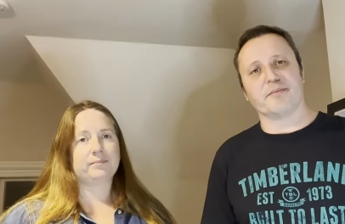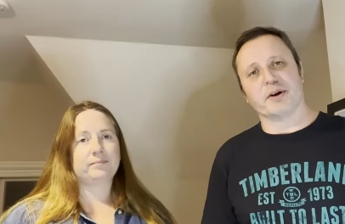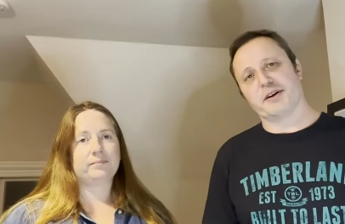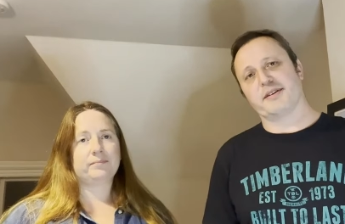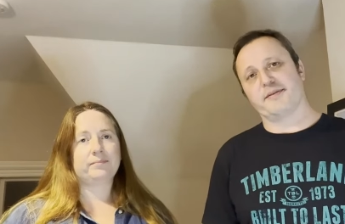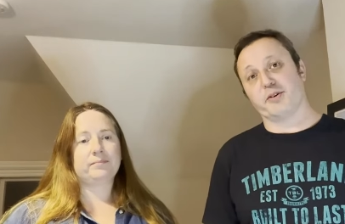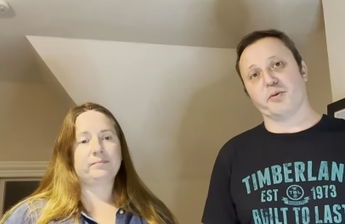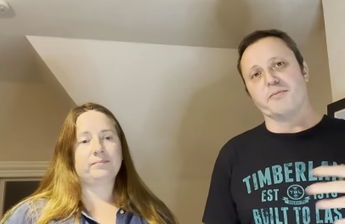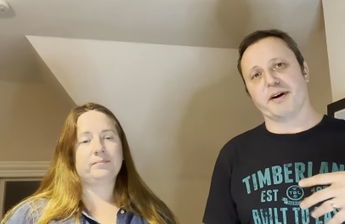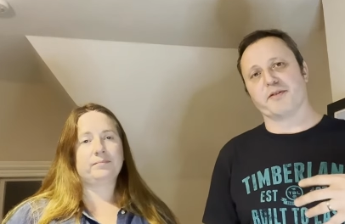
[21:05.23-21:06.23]
Speaker 1: but you
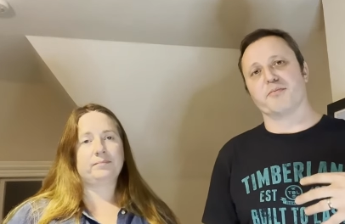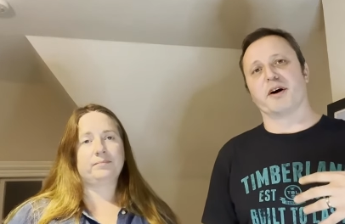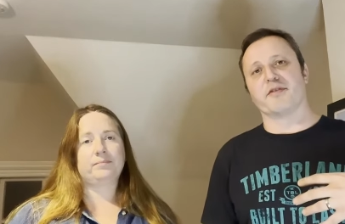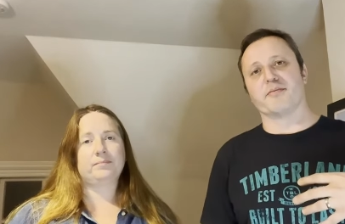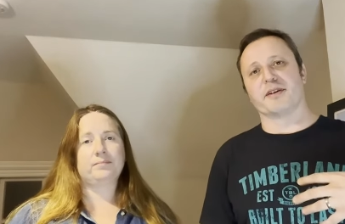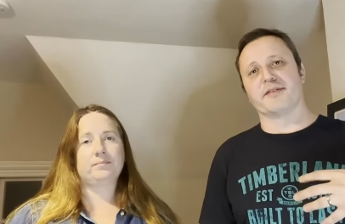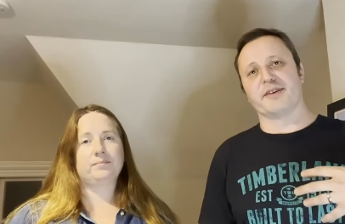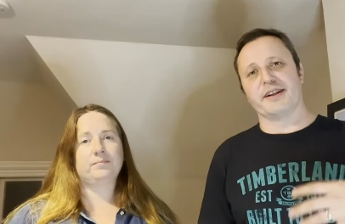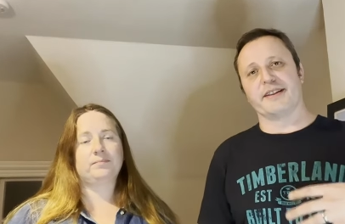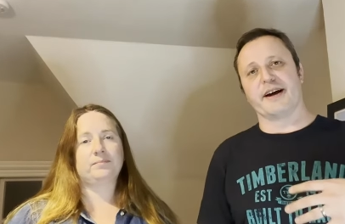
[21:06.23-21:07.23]
wouldn't be able to buy from us if you
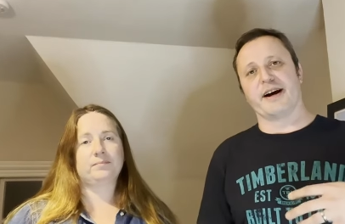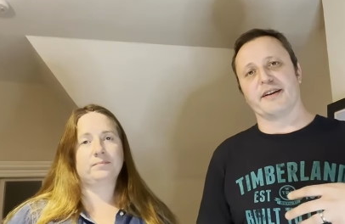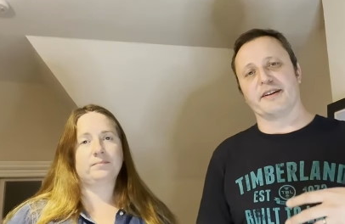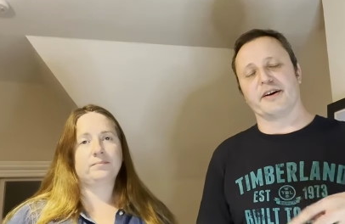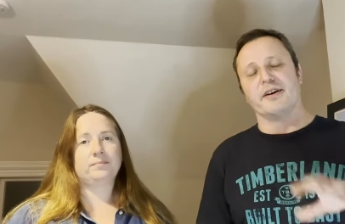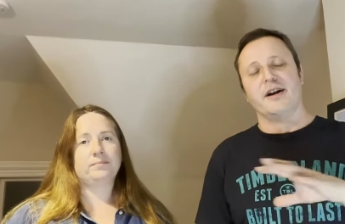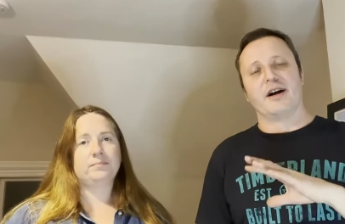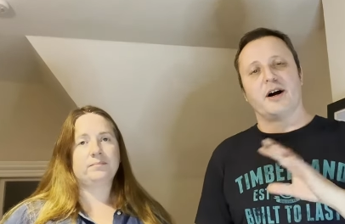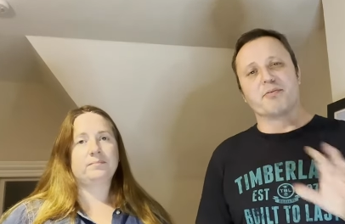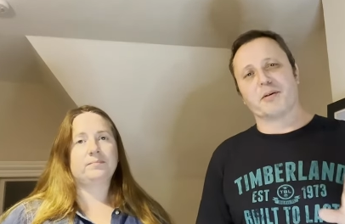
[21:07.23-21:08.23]
did that. So
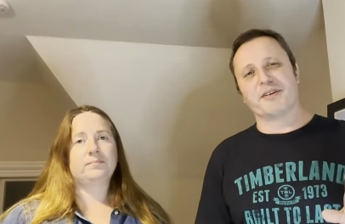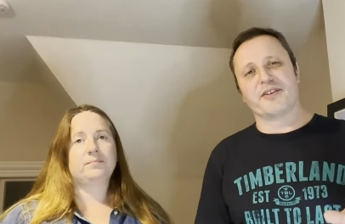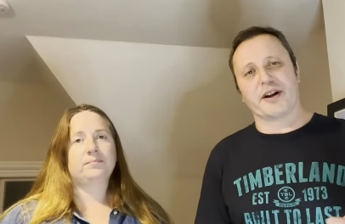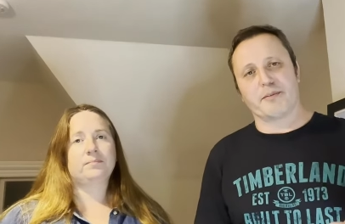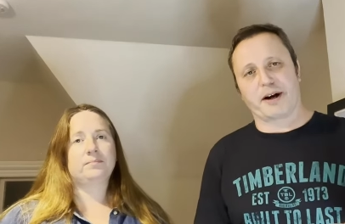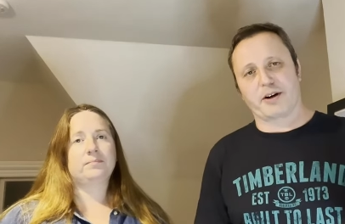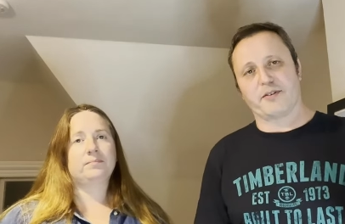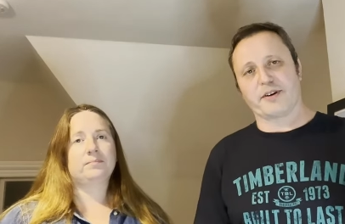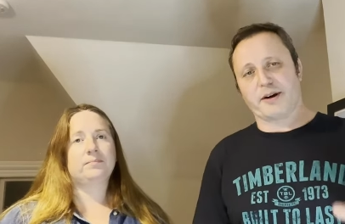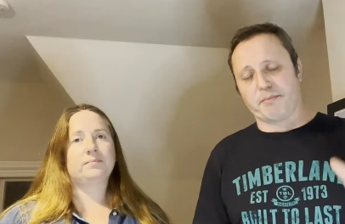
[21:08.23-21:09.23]
I'll probably turn it back off
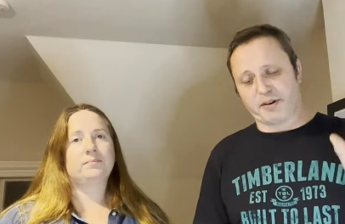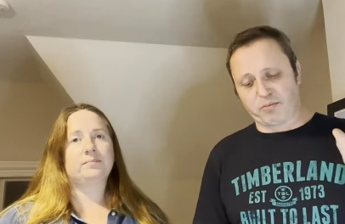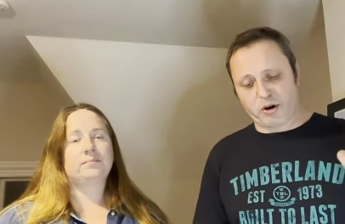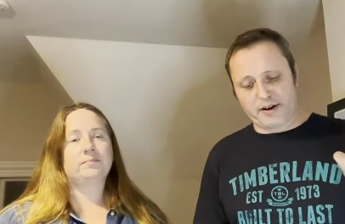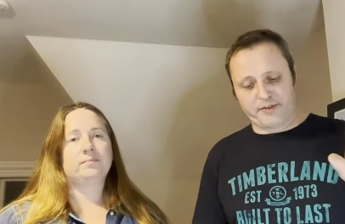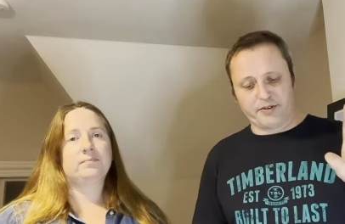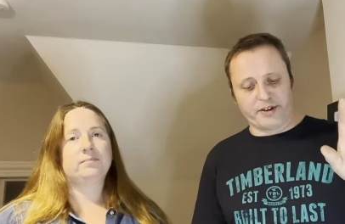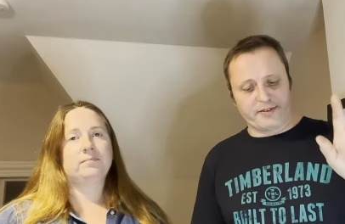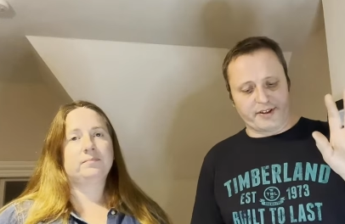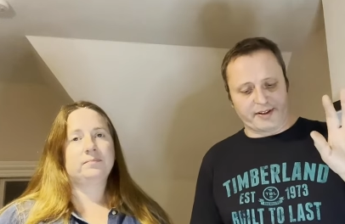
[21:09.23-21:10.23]
again, but it's worth you
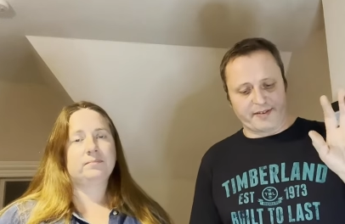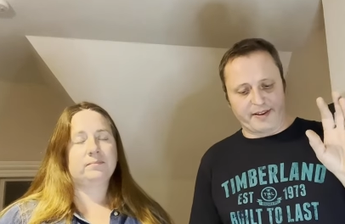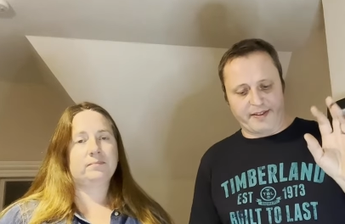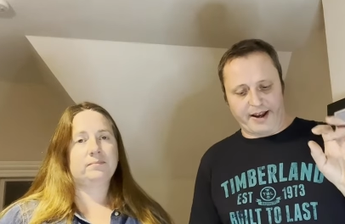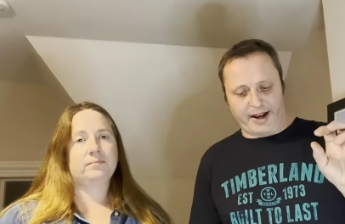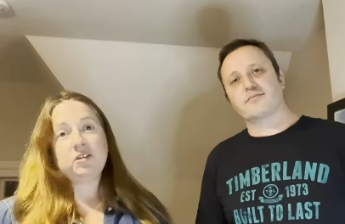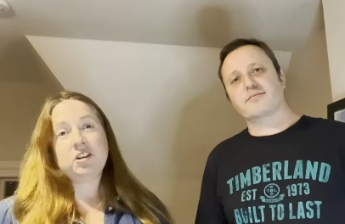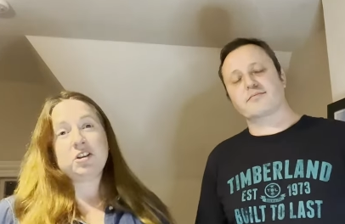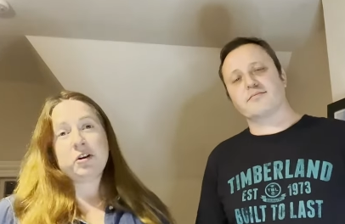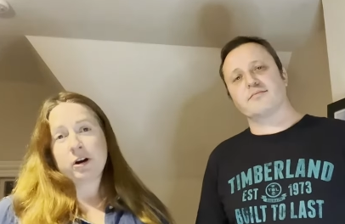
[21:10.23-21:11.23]
revisiting that.
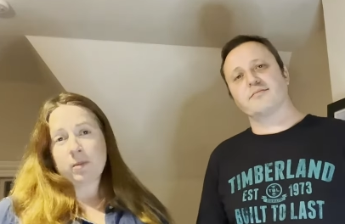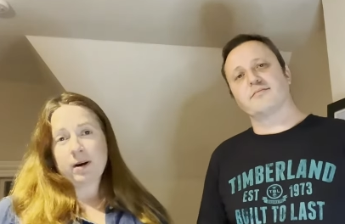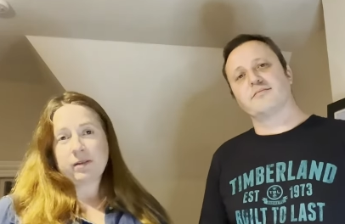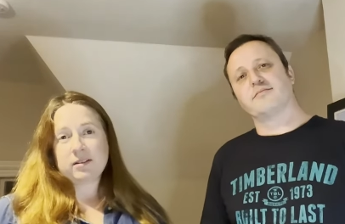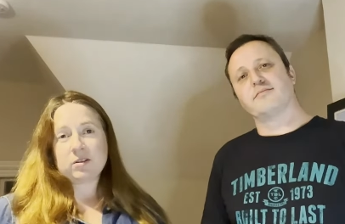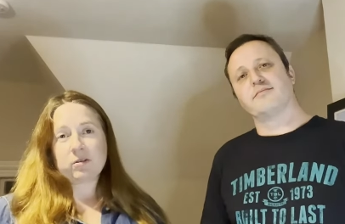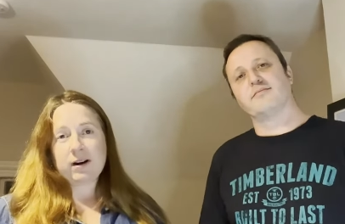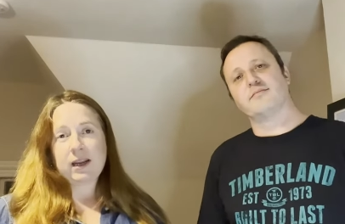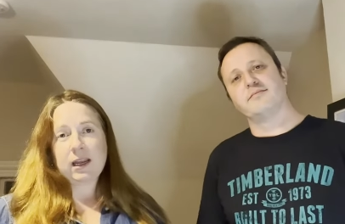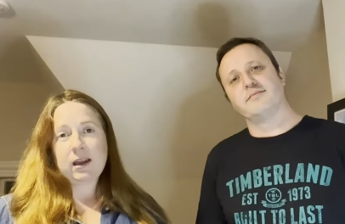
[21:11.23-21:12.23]
Speaker 2: Did you know about this
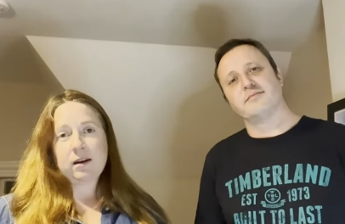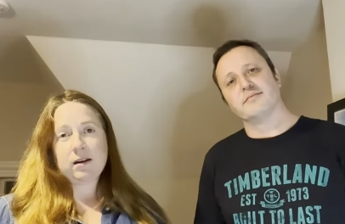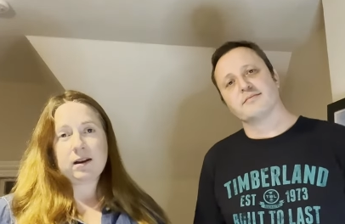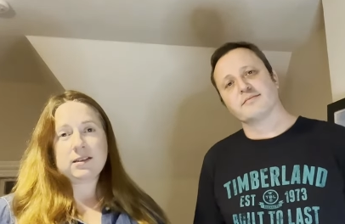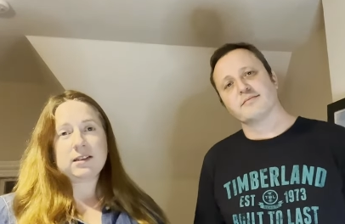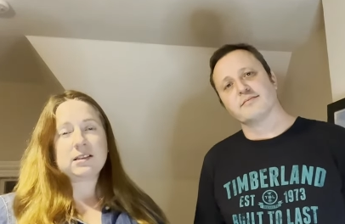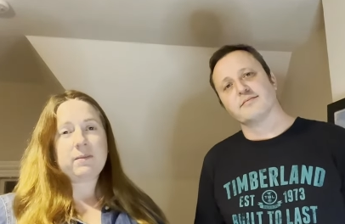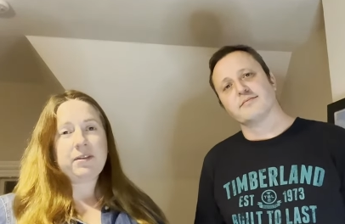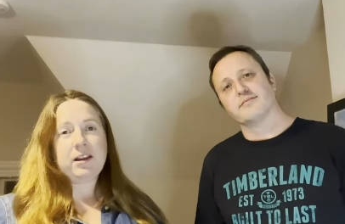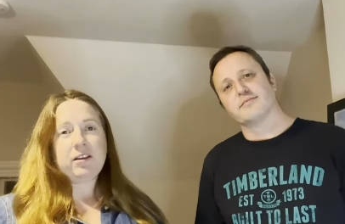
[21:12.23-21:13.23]
already? Is it
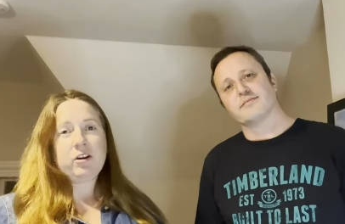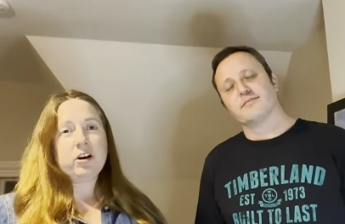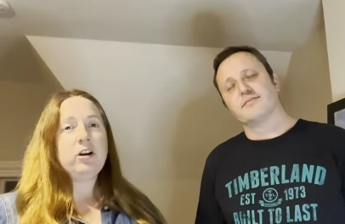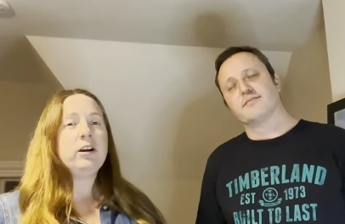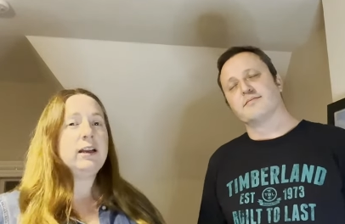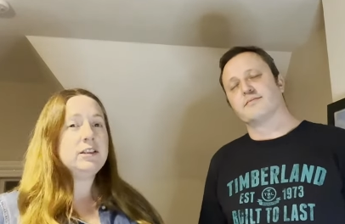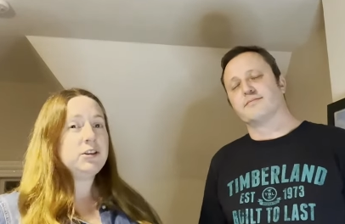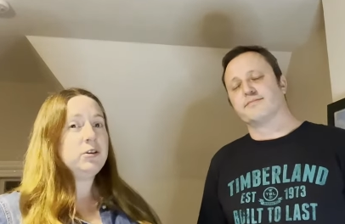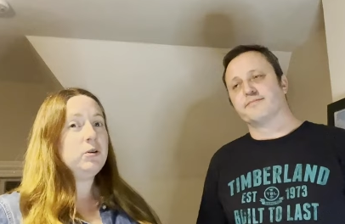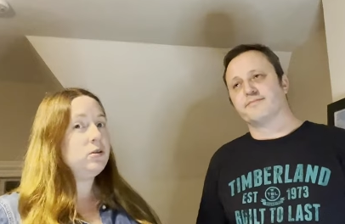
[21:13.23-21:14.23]
something that you're going to look
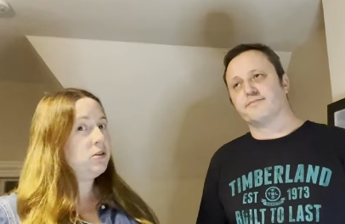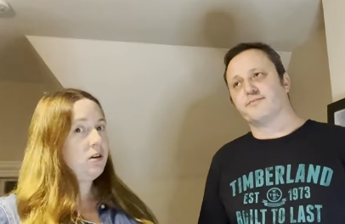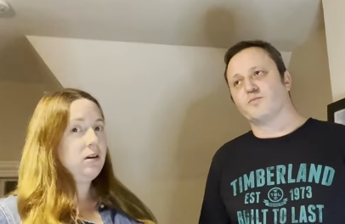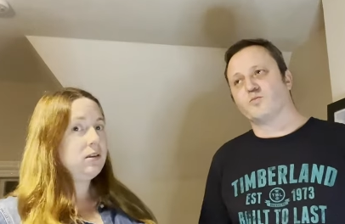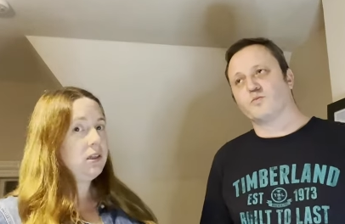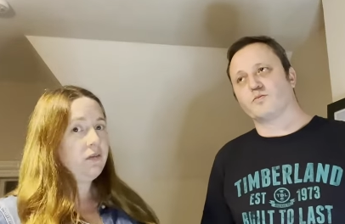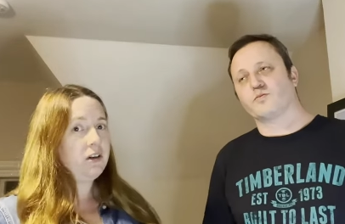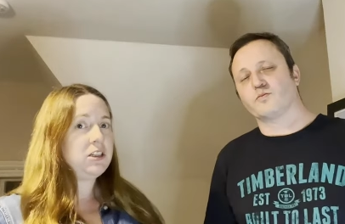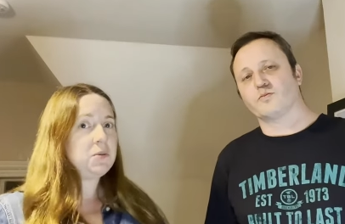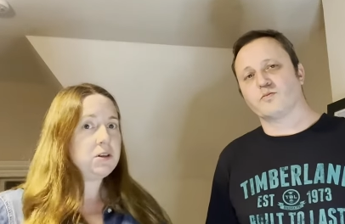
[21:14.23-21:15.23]
into as soon as you
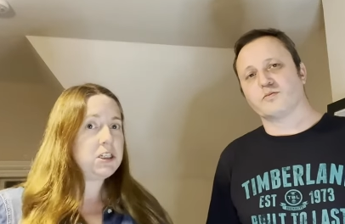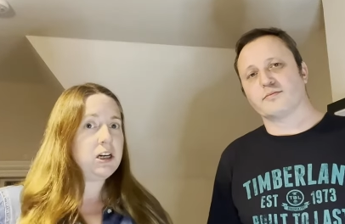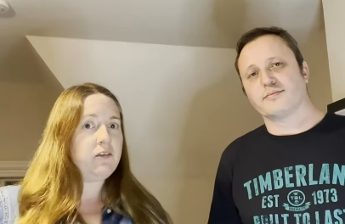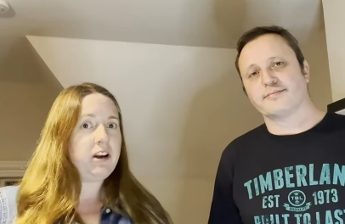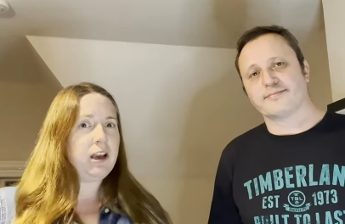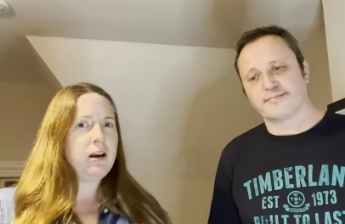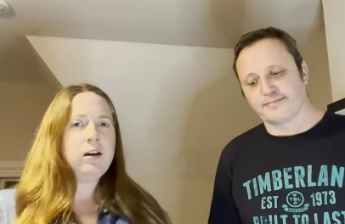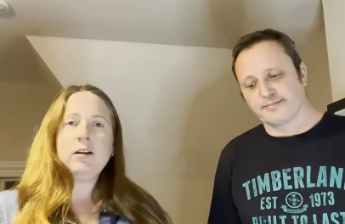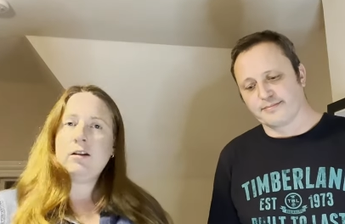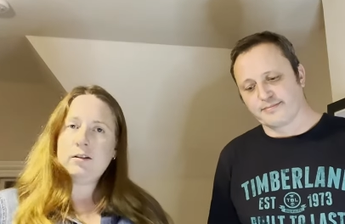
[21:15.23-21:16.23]
finish watching our video?
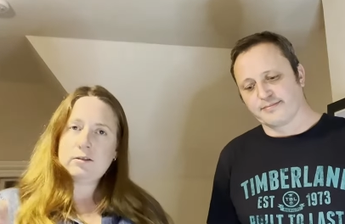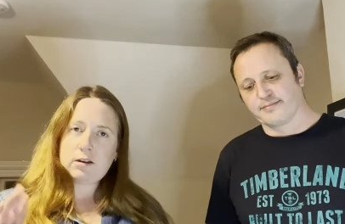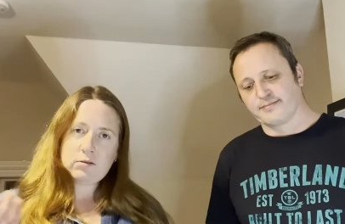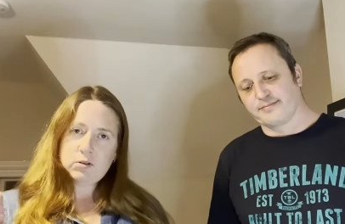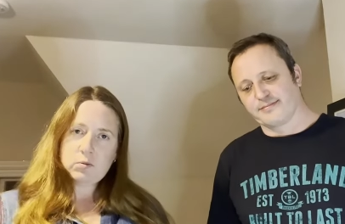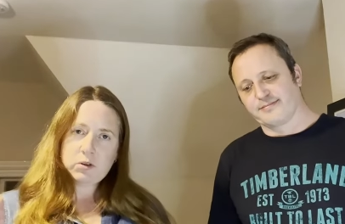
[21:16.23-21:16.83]
Don't stop